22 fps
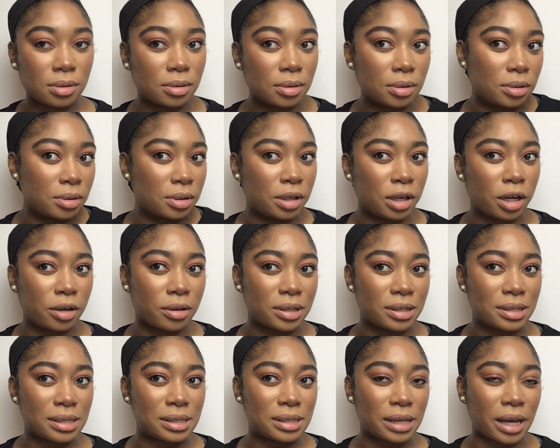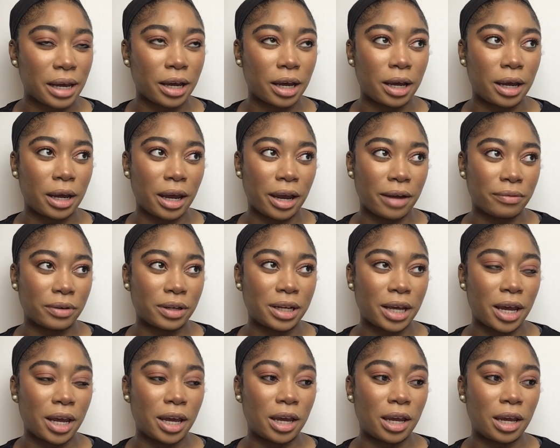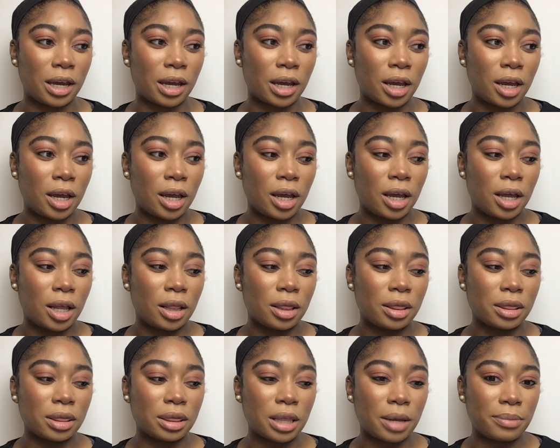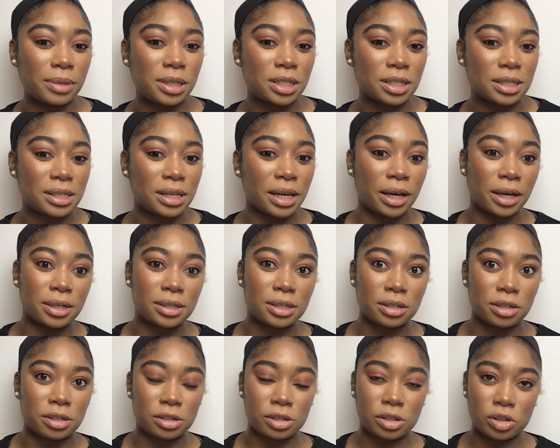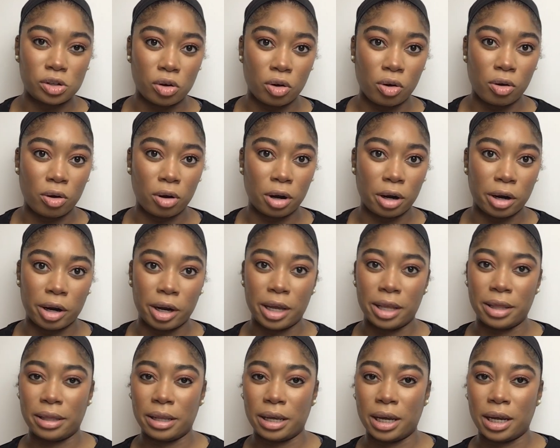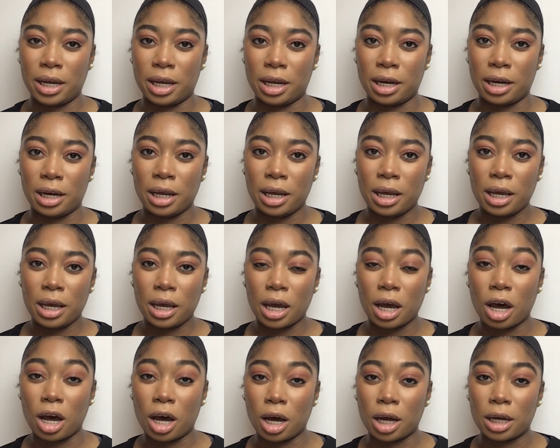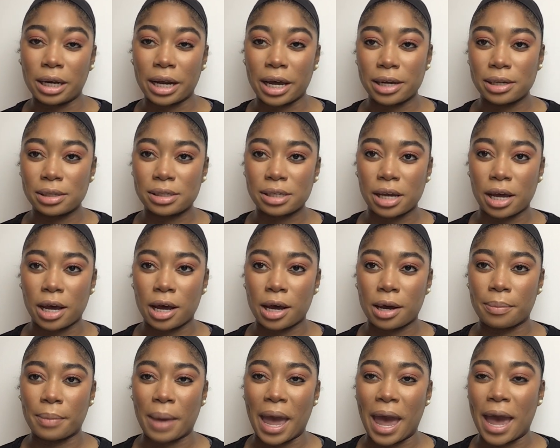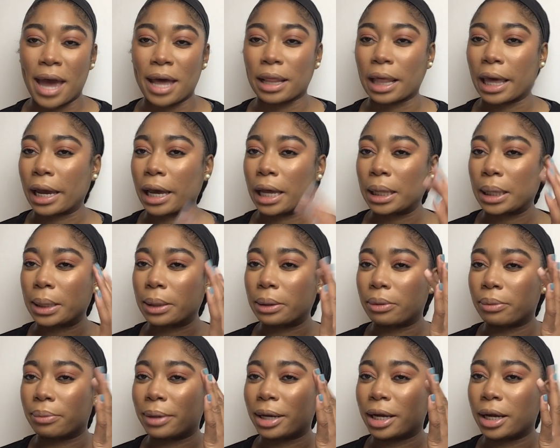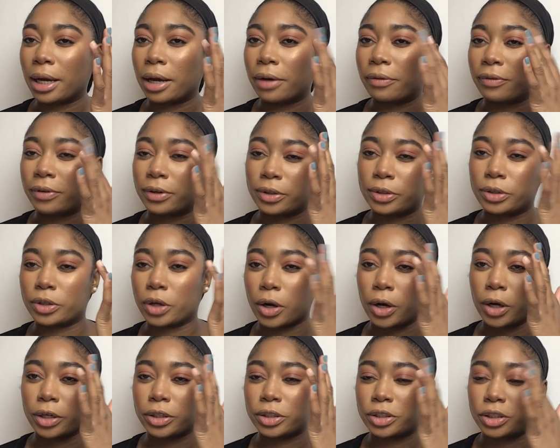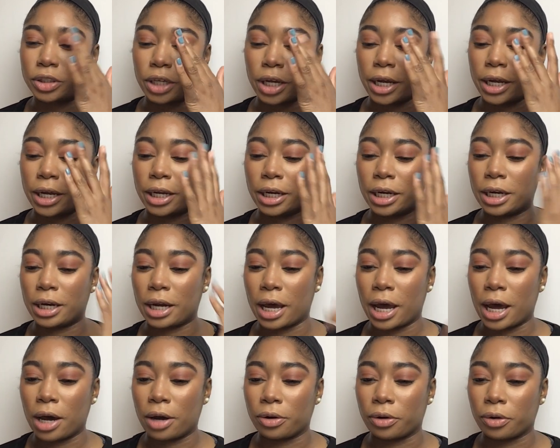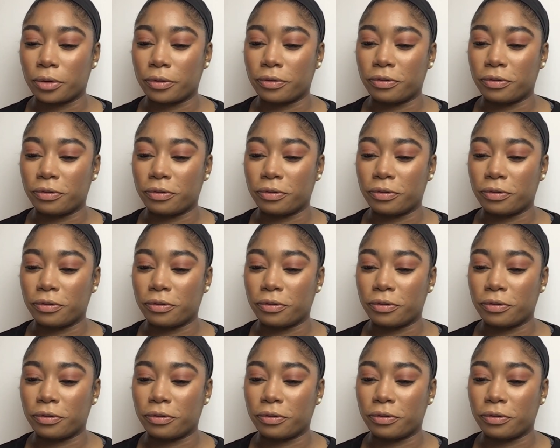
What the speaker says: you know, this is like a everyday, let me just head to the store and then nighttime add like a little bit of a dark shade in the outer